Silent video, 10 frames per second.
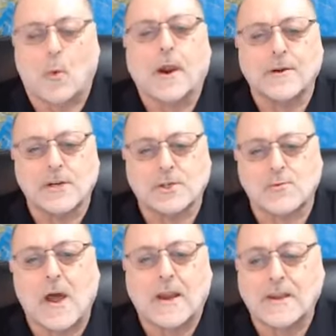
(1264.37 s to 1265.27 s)
awareness
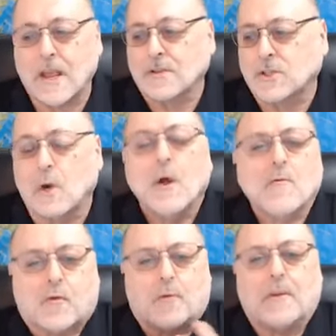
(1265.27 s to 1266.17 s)
right now. So
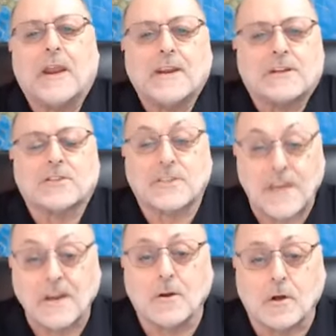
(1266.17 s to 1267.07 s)
for me to
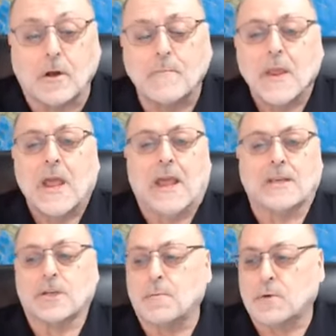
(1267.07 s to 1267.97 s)
steal
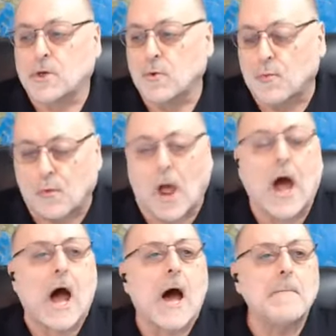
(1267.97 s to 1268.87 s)
and to, to
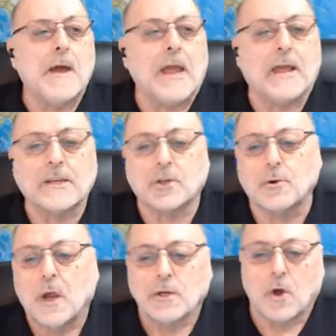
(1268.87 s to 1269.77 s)
rob and
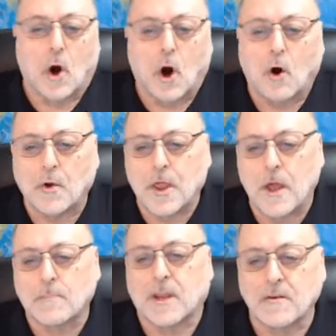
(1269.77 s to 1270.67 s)
to, to hold
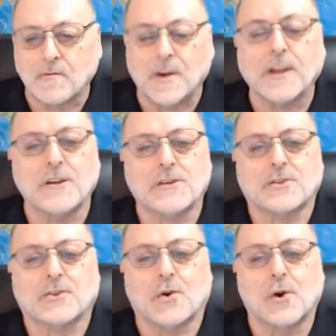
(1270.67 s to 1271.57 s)
up
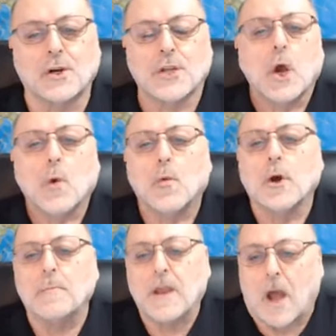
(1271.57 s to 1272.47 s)
convenience stores
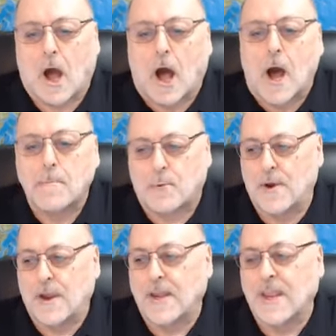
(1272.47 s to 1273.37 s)
would be
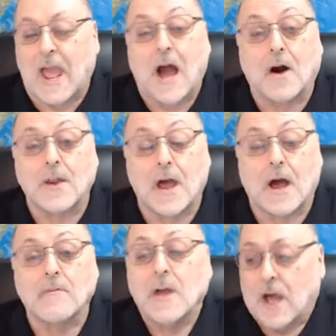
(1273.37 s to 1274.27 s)
operating out
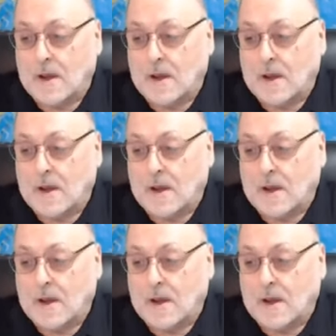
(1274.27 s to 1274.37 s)
of